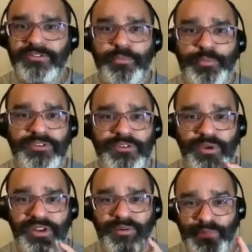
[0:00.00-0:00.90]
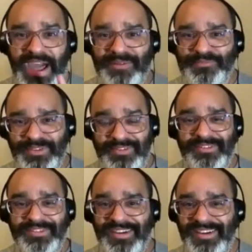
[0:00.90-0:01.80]
puts you in a bad
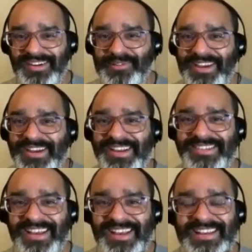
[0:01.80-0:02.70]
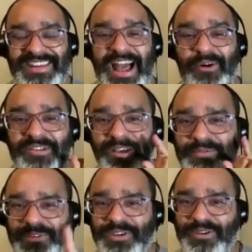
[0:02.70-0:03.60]
position, because now it's up
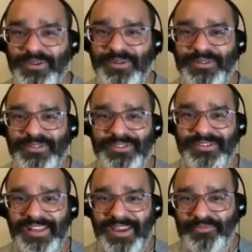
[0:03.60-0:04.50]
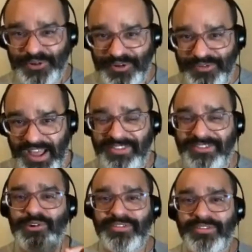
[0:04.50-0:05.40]
to you to like prove that to
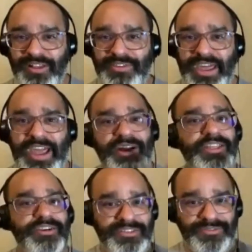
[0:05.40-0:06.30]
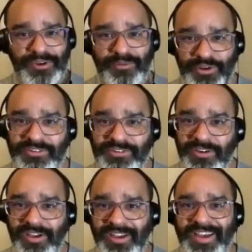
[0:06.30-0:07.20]
yourself and others if you're a preacher,
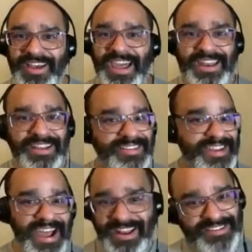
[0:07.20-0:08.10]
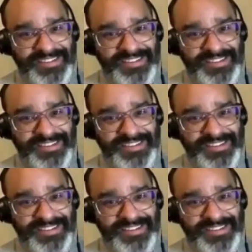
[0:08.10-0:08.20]
and it's not easy to